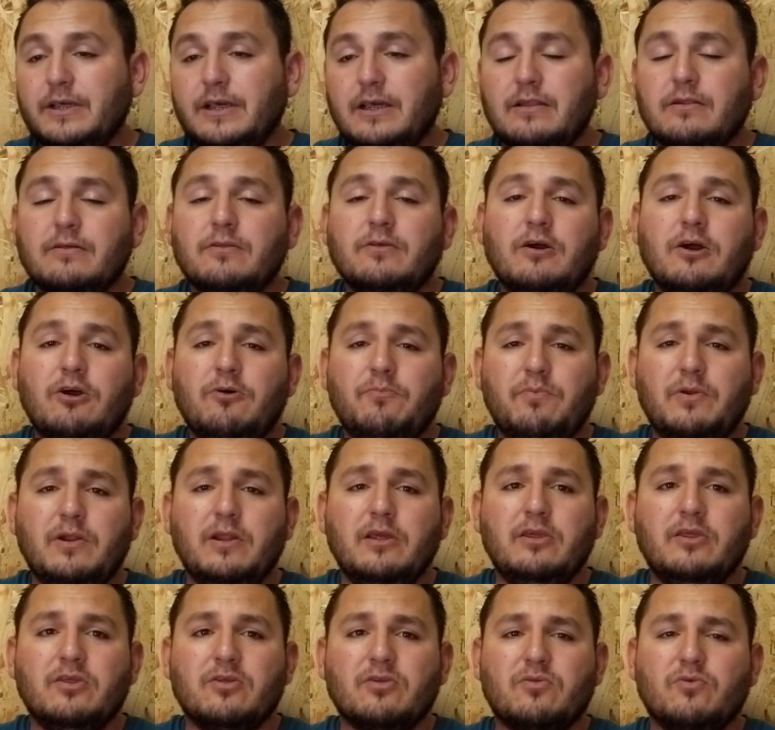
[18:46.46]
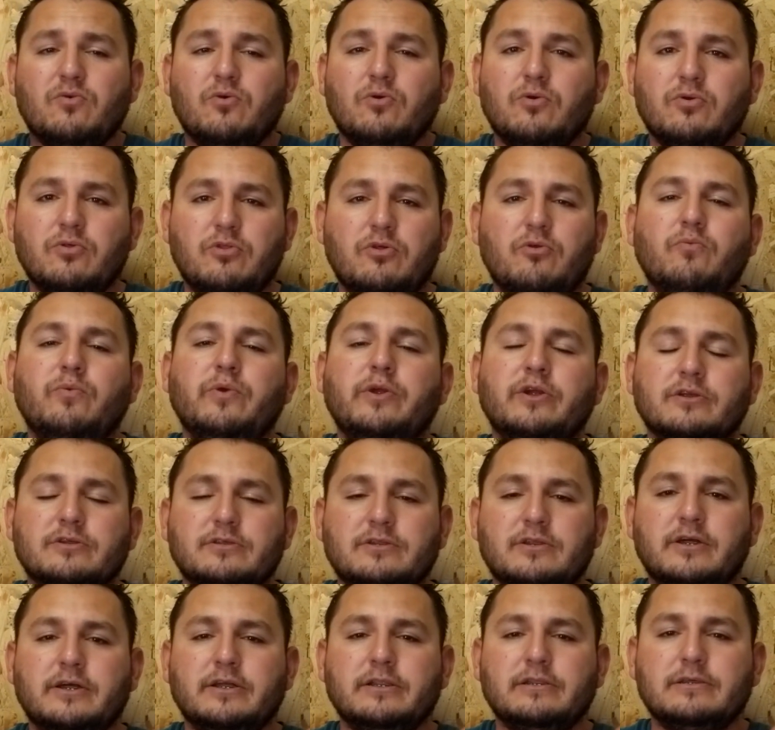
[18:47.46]
I don't know, I'll probably just order the rear
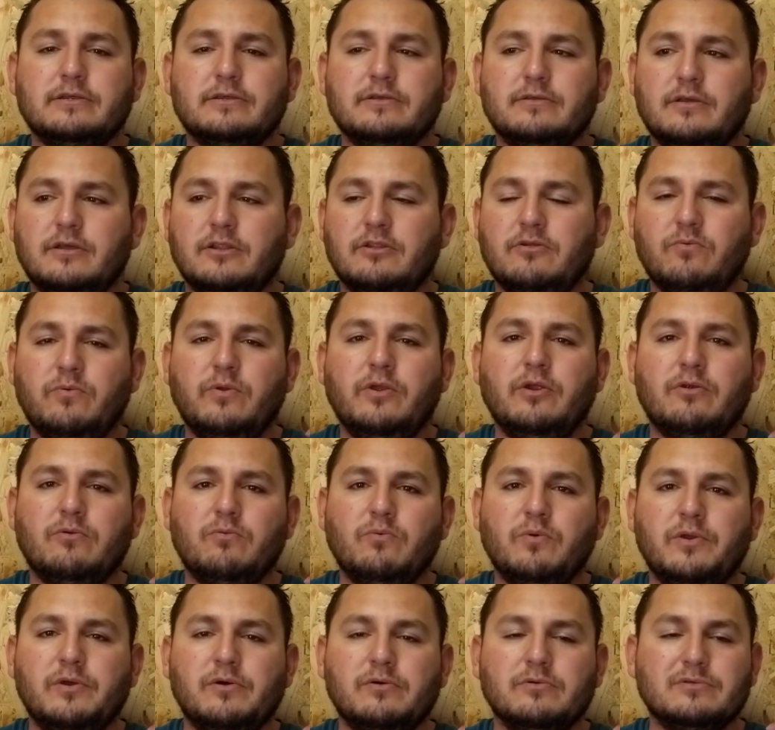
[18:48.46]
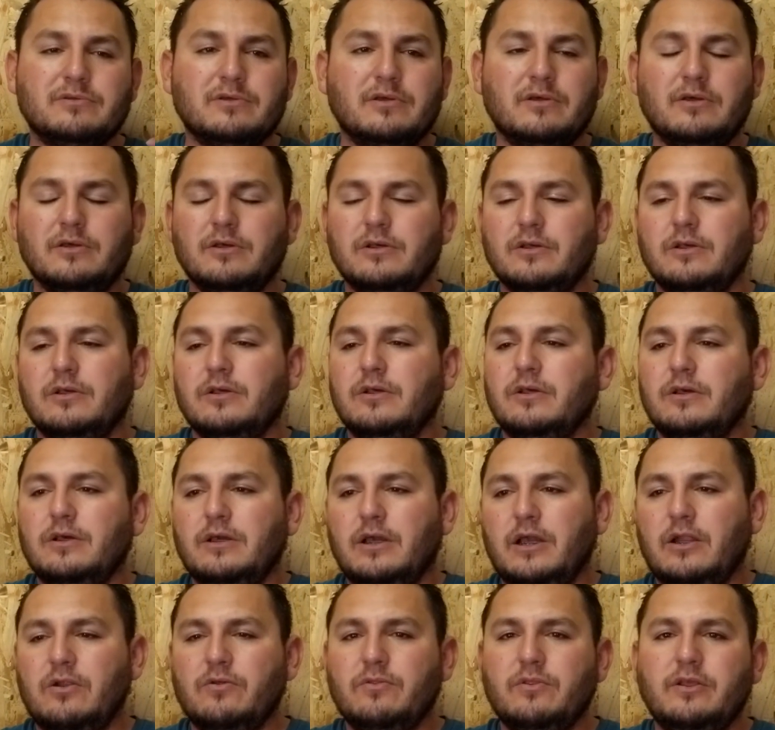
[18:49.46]
studs on the rear wheels.
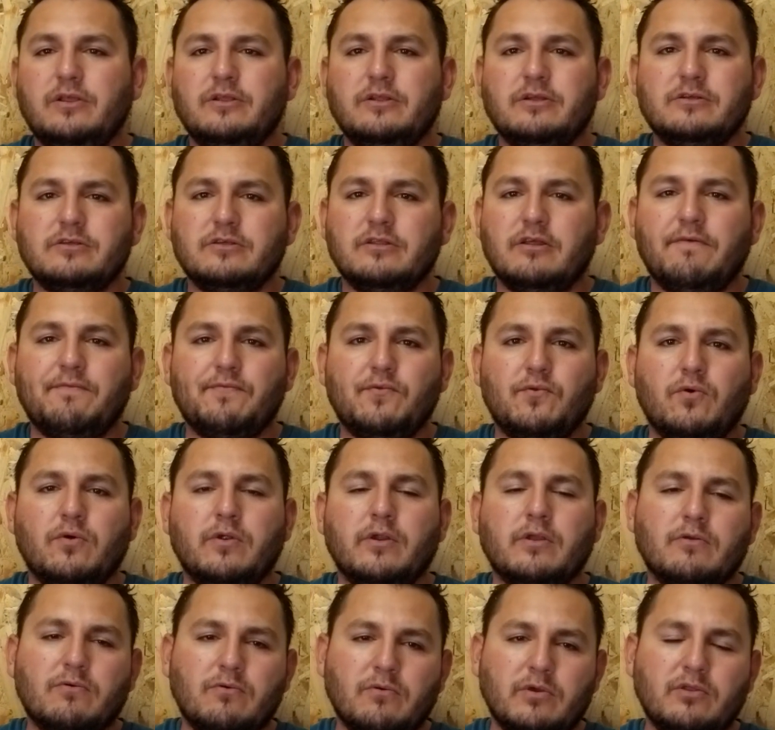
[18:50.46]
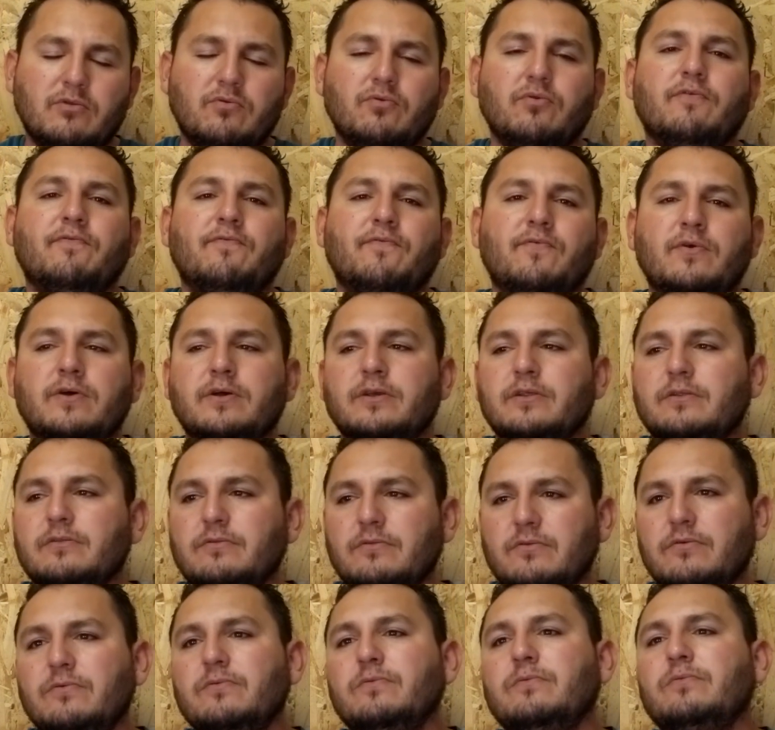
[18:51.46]
I don't think there's enough torque going to the front
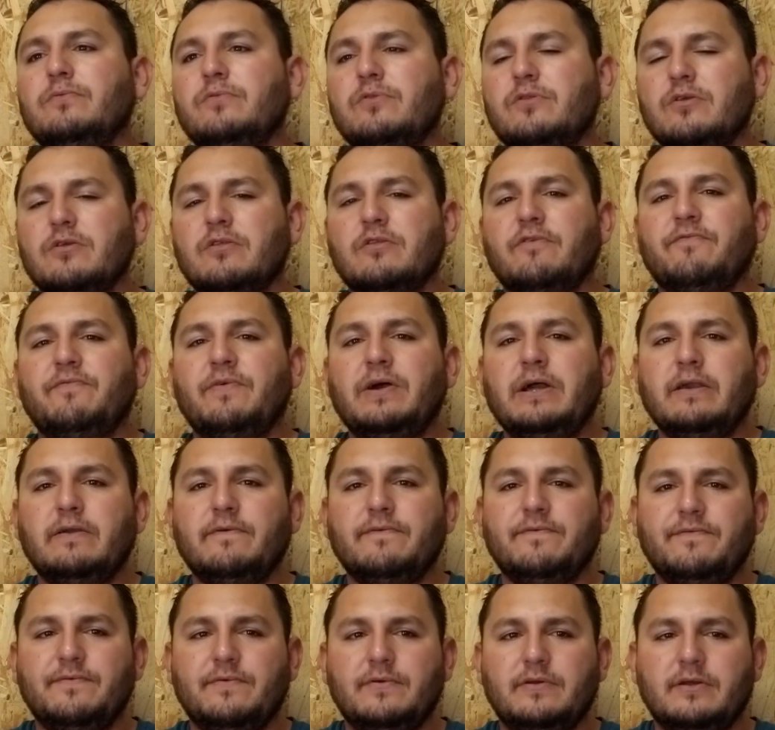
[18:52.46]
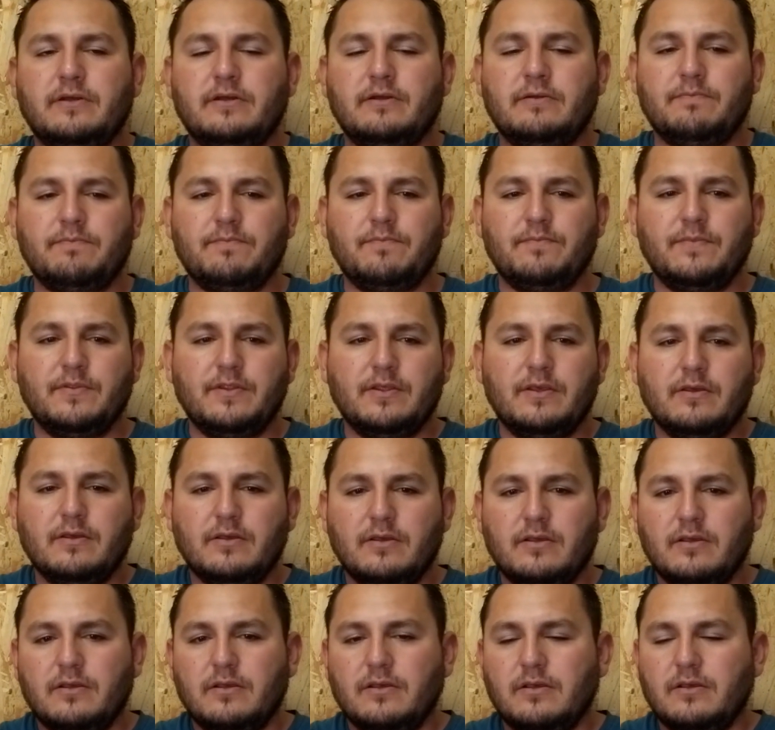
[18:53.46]
to justify
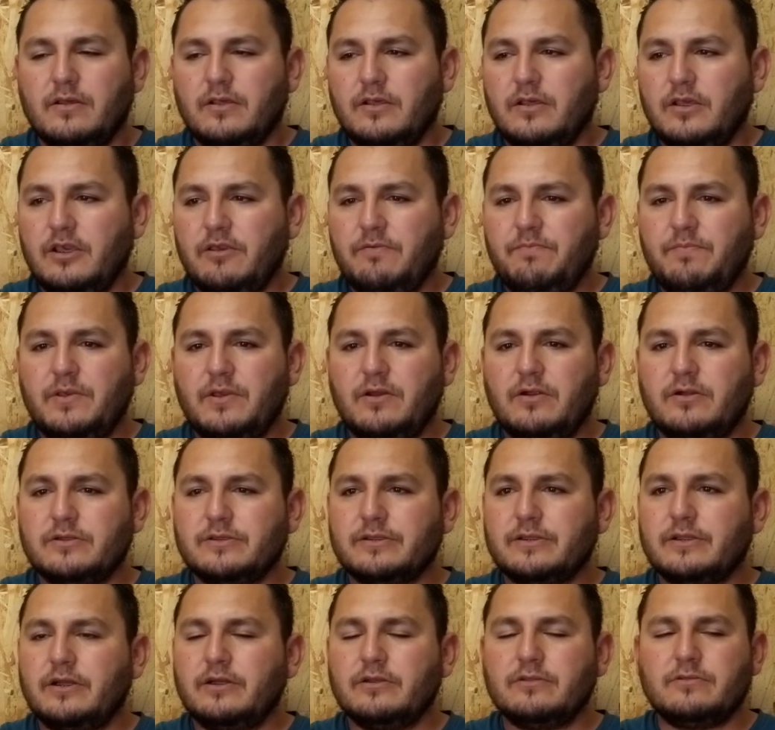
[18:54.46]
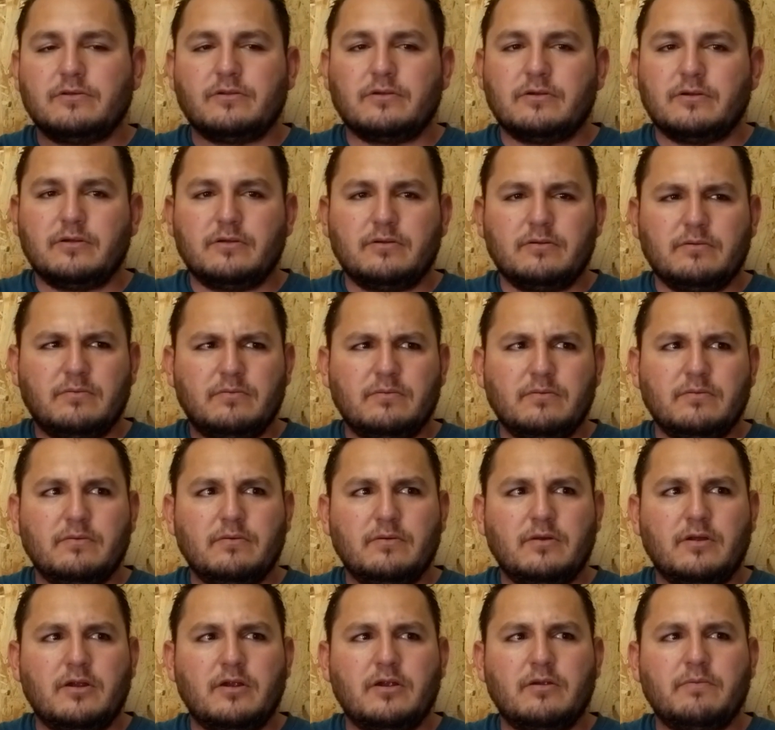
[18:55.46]
APR studs or
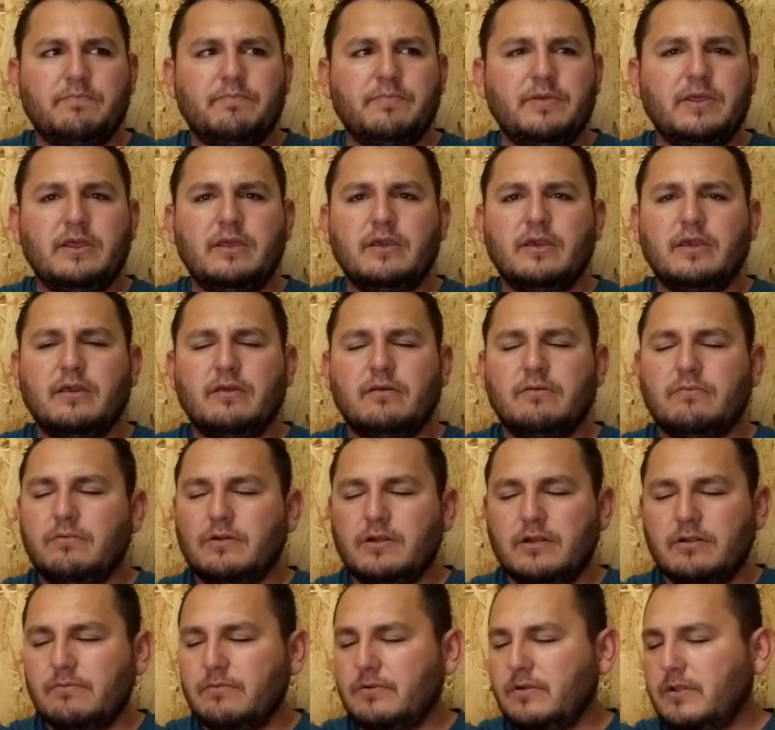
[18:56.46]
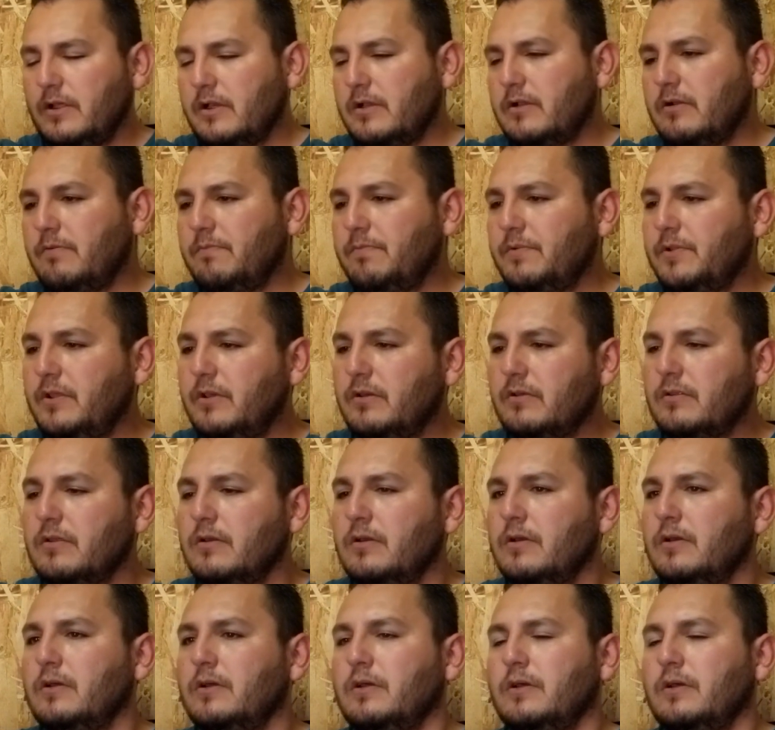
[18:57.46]
RPA or whatever that company is.